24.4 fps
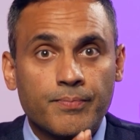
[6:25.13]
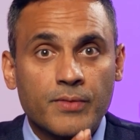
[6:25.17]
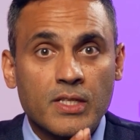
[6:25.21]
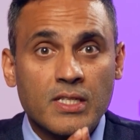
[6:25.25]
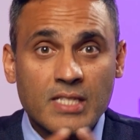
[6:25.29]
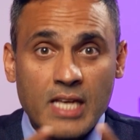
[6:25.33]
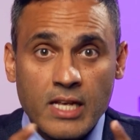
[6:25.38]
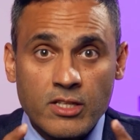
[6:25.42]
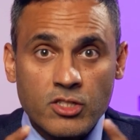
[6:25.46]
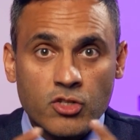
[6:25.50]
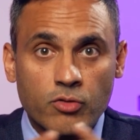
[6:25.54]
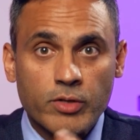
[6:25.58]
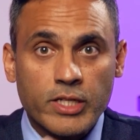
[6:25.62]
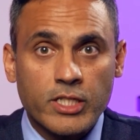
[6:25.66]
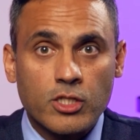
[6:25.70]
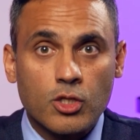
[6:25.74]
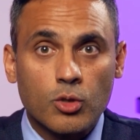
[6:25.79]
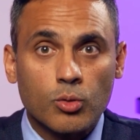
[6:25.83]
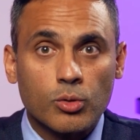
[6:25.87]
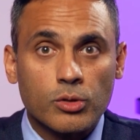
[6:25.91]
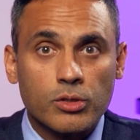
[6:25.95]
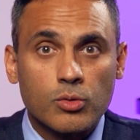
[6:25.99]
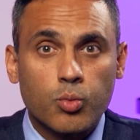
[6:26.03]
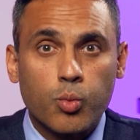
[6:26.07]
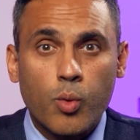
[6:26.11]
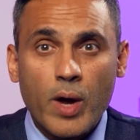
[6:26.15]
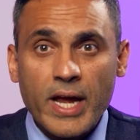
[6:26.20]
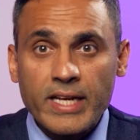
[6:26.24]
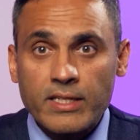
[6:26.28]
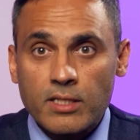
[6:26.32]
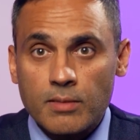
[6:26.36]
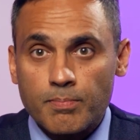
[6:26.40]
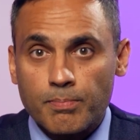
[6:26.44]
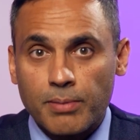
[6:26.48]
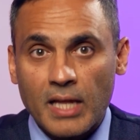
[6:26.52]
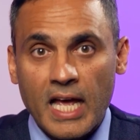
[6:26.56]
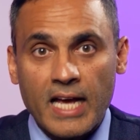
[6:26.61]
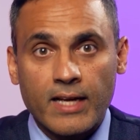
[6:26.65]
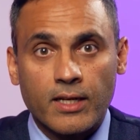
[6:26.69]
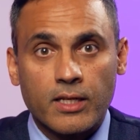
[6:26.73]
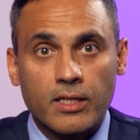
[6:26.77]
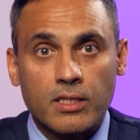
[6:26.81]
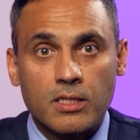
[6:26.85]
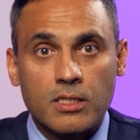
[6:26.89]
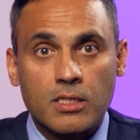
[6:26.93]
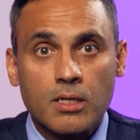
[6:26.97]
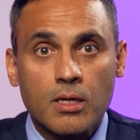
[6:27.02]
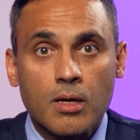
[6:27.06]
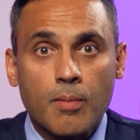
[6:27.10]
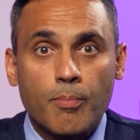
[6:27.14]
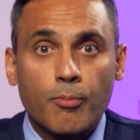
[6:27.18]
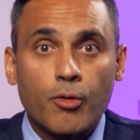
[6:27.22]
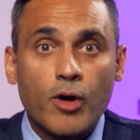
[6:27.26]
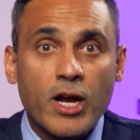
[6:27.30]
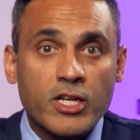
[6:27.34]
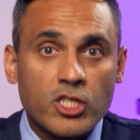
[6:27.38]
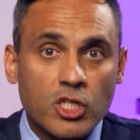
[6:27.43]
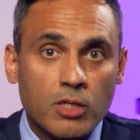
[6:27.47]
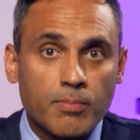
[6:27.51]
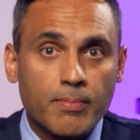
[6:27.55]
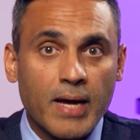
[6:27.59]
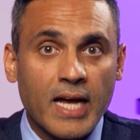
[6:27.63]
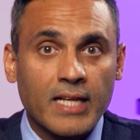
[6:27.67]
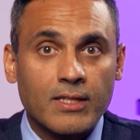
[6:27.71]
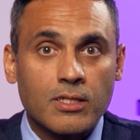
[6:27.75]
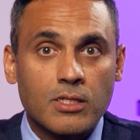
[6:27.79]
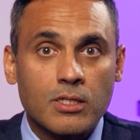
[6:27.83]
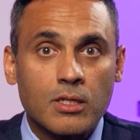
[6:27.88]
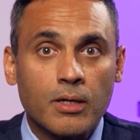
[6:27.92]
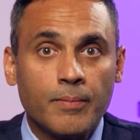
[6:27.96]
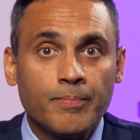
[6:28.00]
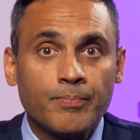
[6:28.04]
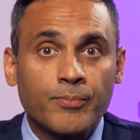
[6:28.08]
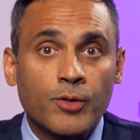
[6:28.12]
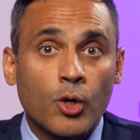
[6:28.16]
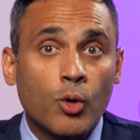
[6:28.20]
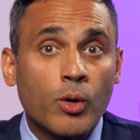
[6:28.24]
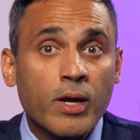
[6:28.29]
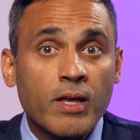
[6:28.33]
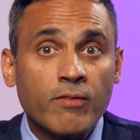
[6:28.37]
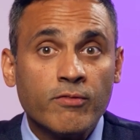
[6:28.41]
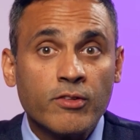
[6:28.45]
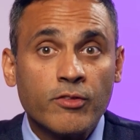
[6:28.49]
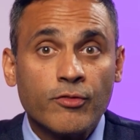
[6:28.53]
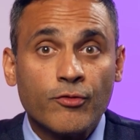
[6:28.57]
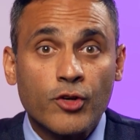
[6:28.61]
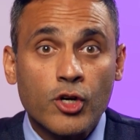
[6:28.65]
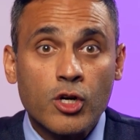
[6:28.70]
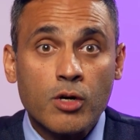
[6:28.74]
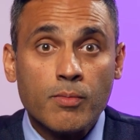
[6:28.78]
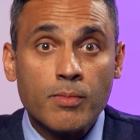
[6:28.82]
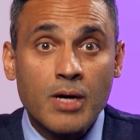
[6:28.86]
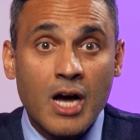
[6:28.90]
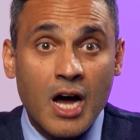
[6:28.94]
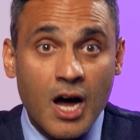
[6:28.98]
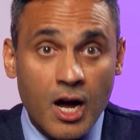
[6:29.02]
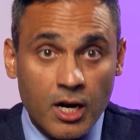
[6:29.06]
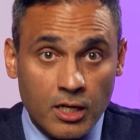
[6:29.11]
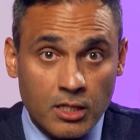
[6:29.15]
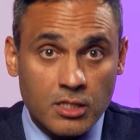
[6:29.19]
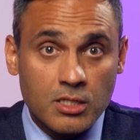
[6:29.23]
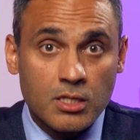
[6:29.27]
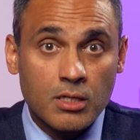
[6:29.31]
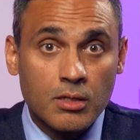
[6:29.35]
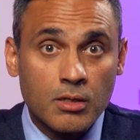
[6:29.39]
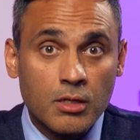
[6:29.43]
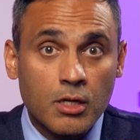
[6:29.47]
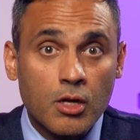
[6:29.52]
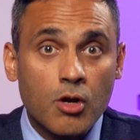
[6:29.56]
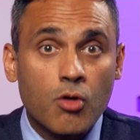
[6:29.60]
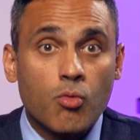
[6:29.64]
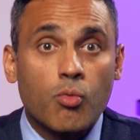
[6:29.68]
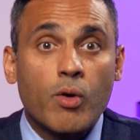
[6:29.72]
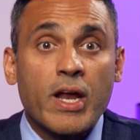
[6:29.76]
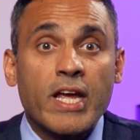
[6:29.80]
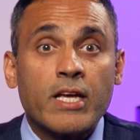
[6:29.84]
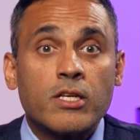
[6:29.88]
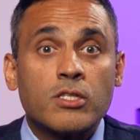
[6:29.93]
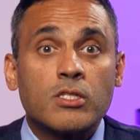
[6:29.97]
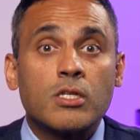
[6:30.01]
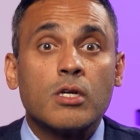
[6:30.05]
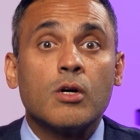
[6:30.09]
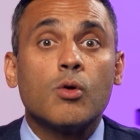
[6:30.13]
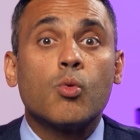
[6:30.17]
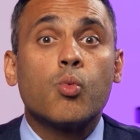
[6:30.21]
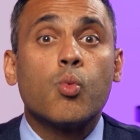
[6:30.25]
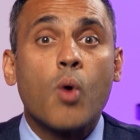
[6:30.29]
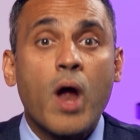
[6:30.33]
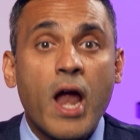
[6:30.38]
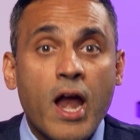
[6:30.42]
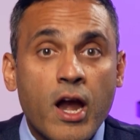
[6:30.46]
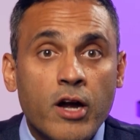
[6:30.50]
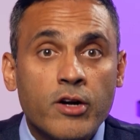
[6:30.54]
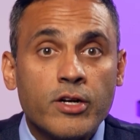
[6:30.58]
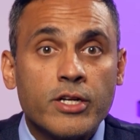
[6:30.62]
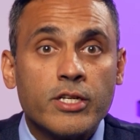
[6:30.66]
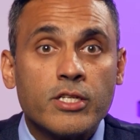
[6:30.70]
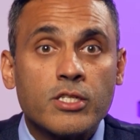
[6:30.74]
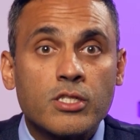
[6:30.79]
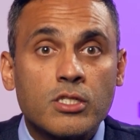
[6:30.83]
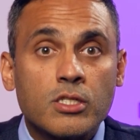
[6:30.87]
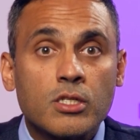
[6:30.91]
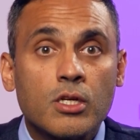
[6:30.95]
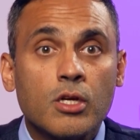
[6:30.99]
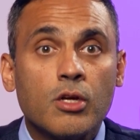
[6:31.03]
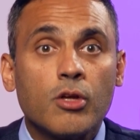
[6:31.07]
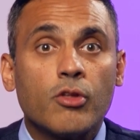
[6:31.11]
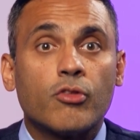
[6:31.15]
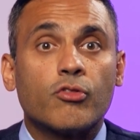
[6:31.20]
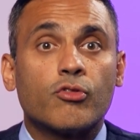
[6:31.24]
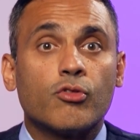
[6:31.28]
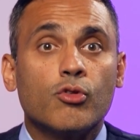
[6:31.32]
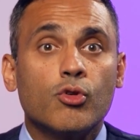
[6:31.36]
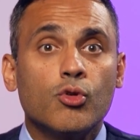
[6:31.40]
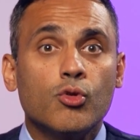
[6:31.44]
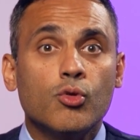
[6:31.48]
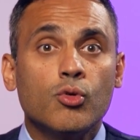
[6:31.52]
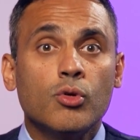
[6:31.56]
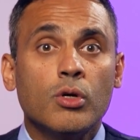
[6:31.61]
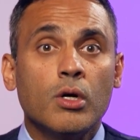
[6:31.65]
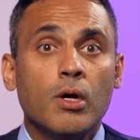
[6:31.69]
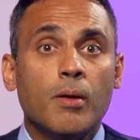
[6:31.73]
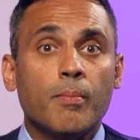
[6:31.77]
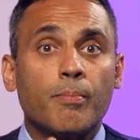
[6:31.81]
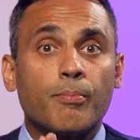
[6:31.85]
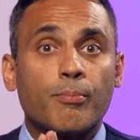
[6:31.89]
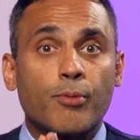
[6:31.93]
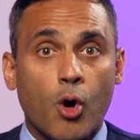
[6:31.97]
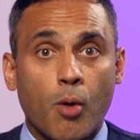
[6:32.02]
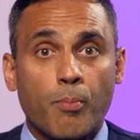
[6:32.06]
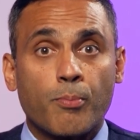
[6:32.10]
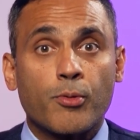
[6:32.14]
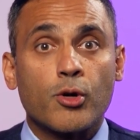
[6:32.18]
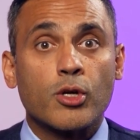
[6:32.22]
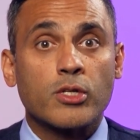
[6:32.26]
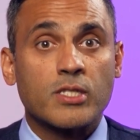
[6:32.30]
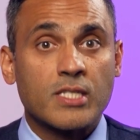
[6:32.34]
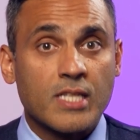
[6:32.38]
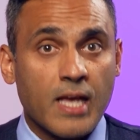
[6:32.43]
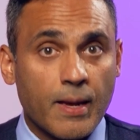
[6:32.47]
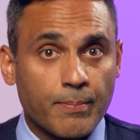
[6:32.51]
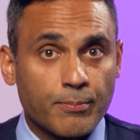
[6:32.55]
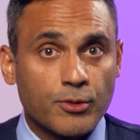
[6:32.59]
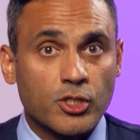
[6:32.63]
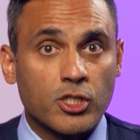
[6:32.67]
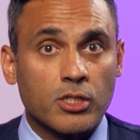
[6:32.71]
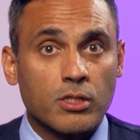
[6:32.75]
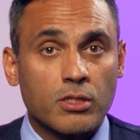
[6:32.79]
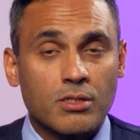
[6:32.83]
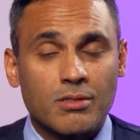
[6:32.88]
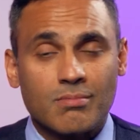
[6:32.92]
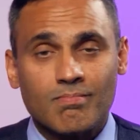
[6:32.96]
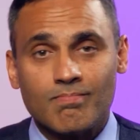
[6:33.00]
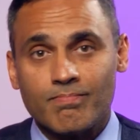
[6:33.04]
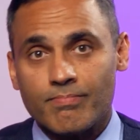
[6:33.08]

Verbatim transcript: Sensory tools, weighted blankets, pressure mats, or even firm hugs raise awareness through proprioception,